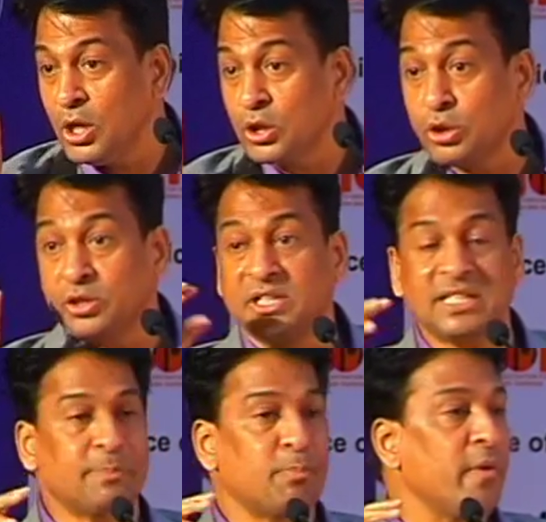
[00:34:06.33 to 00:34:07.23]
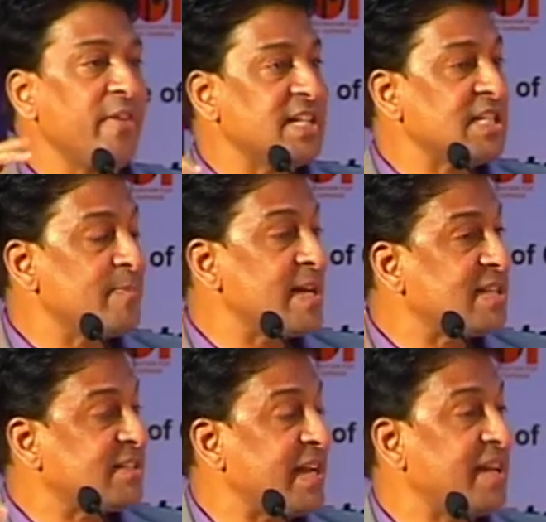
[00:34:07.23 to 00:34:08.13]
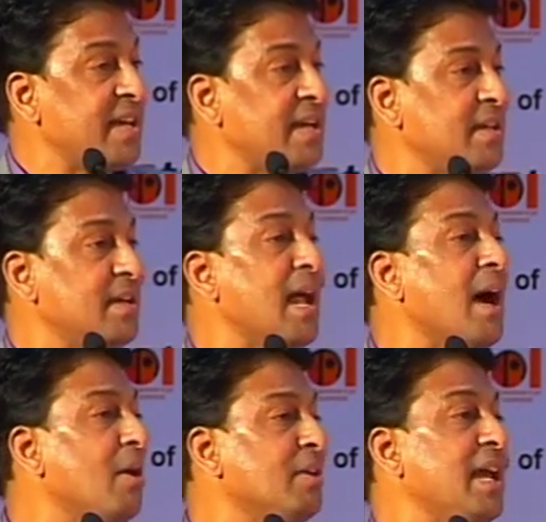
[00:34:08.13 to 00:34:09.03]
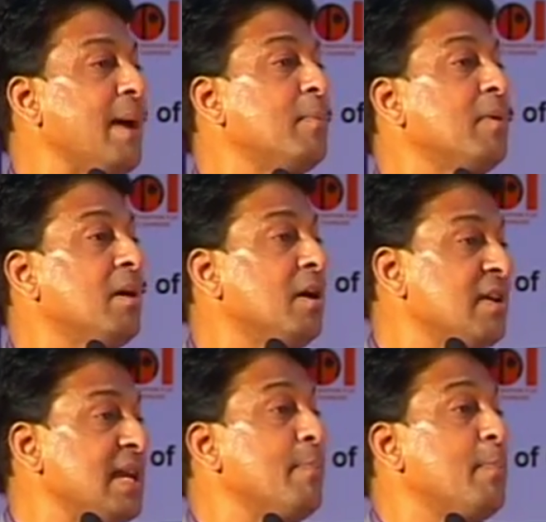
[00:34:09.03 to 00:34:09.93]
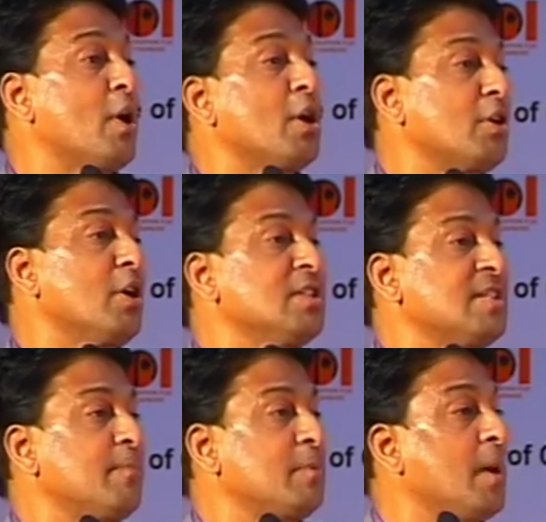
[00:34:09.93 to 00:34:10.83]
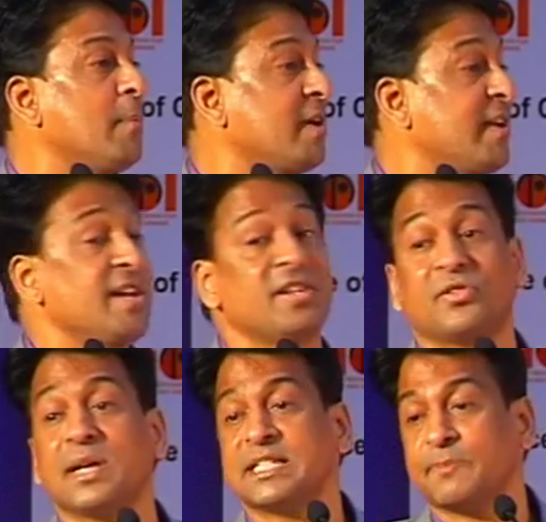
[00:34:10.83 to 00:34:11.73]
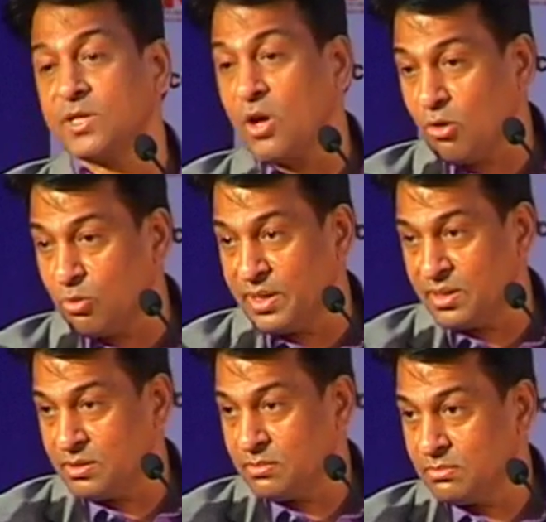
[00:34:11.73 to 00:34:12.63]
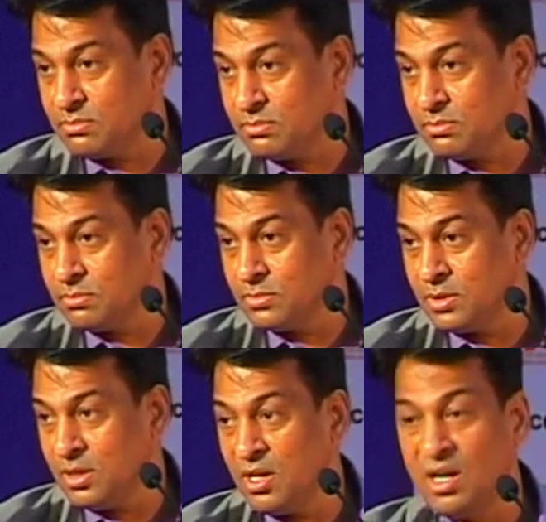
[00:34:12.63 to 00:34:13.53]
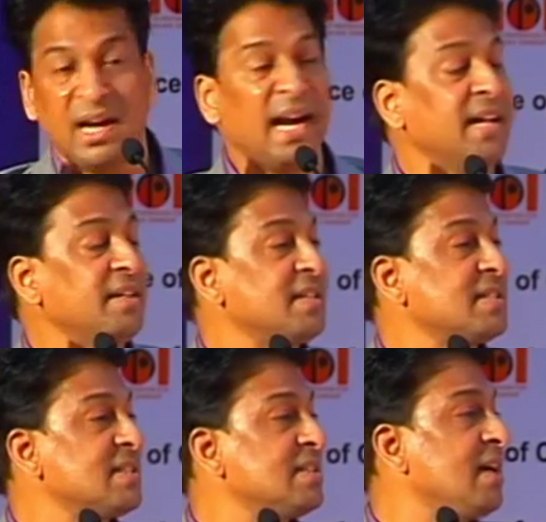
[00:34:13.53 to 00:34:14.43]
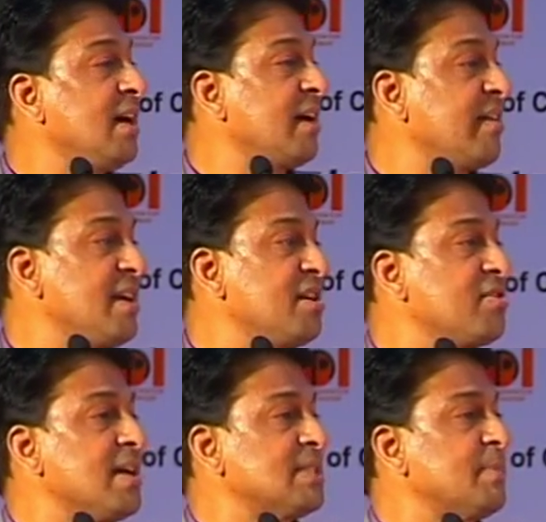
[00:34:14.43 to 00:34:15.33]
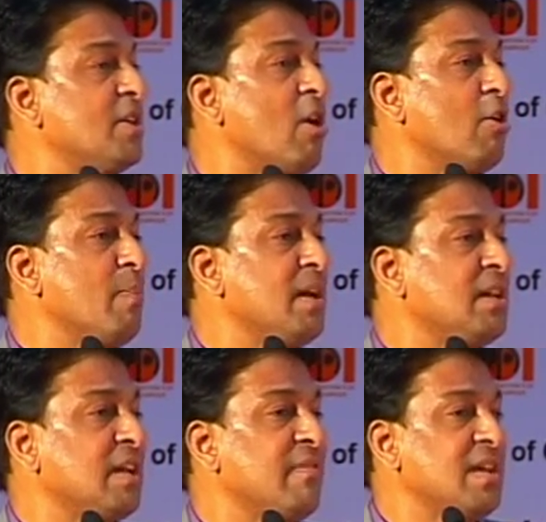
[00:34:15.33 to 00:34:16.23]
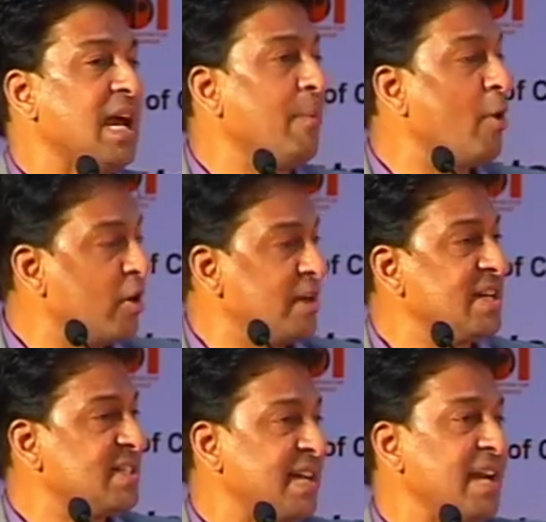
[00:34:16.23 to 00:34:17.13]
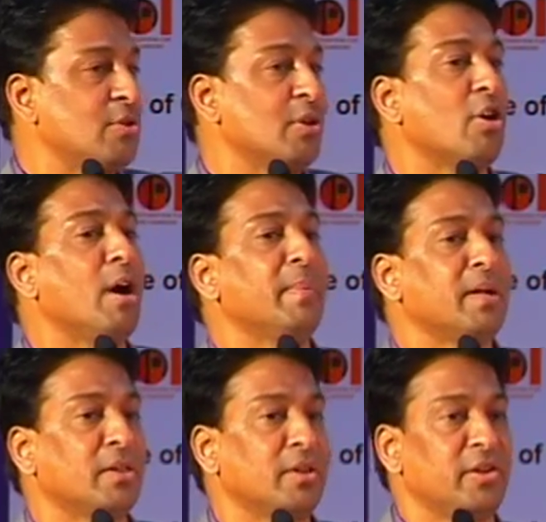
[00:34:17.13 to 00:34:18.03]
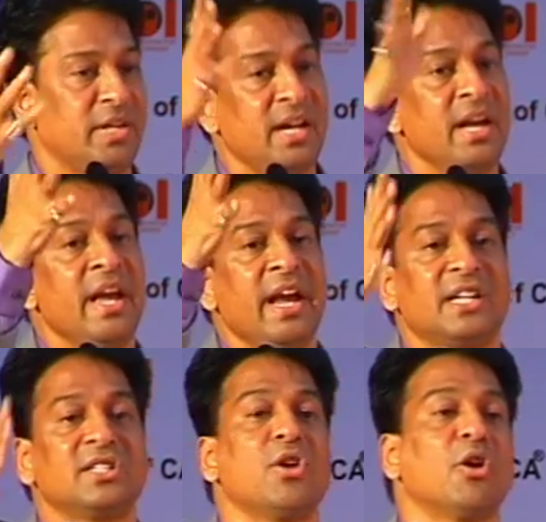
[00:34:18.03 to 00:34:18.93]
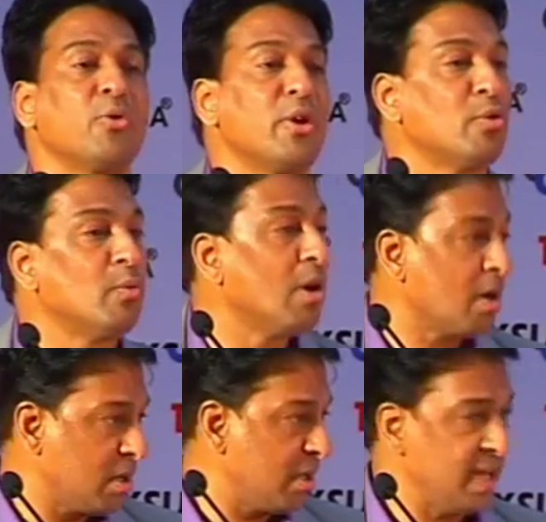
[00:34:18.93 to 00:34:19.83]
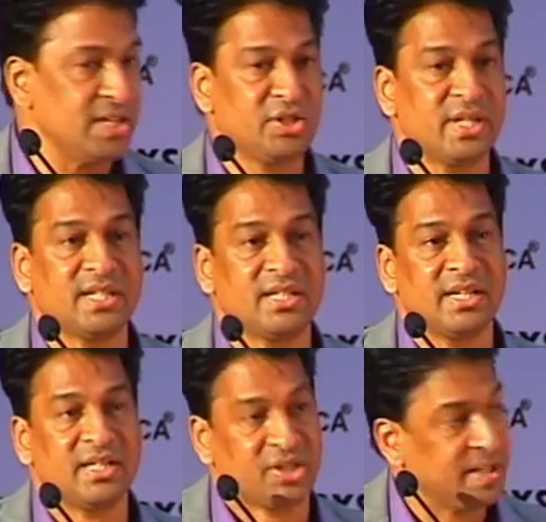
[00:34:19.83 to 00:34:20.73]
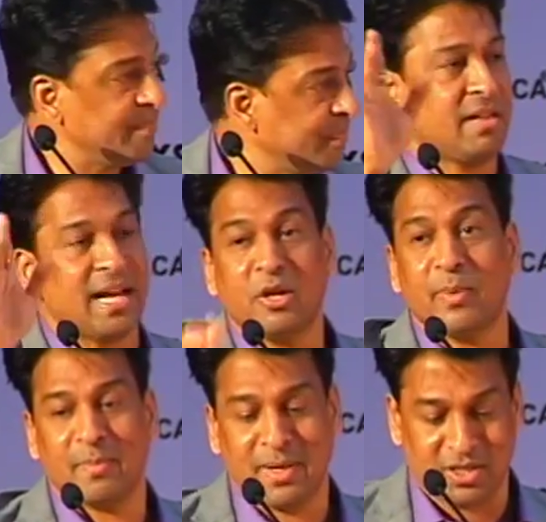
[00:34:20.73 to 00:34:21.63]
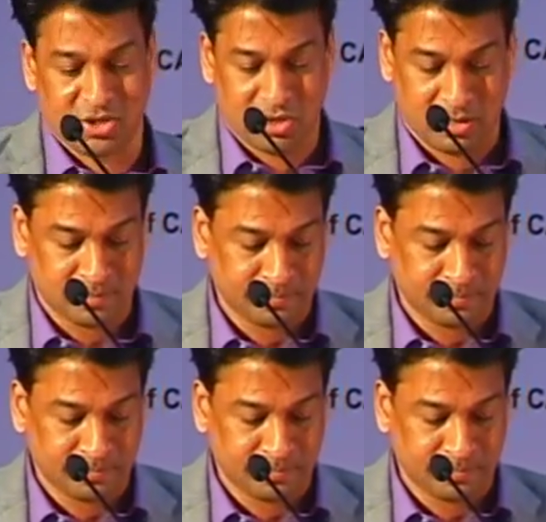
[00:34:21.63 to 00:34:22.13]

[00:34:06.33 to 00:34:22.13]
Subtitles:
So this provision is being stated. Now they have really brought concept of credit transfer document. And this is a credit transfer document. We have already said to the government authority, it is not going to work in GST regime. Thank you very much.